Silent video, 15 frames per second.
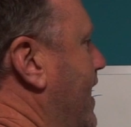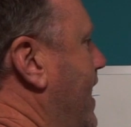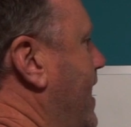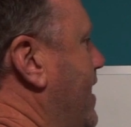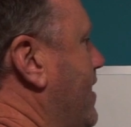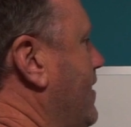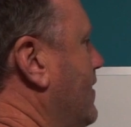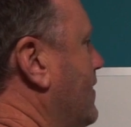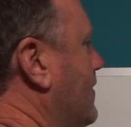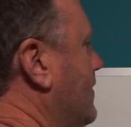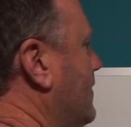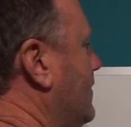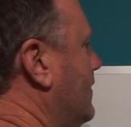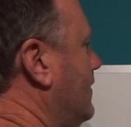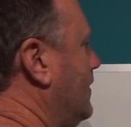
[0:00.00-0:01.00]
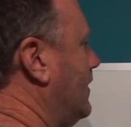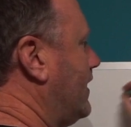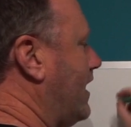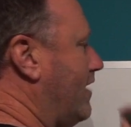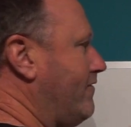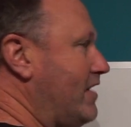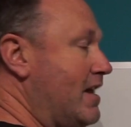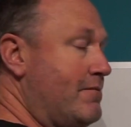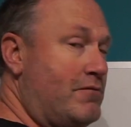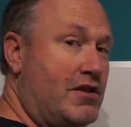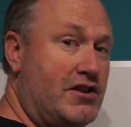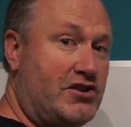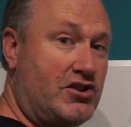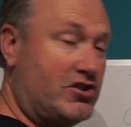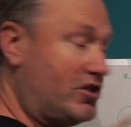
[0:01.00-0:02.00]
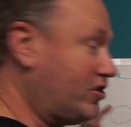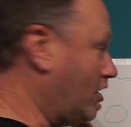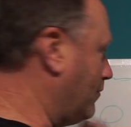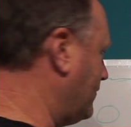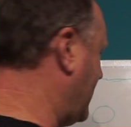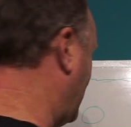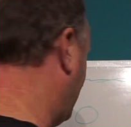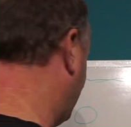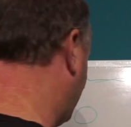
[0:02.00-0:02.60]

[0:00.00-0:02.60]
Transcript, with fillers: here, okay, remember this is a top-down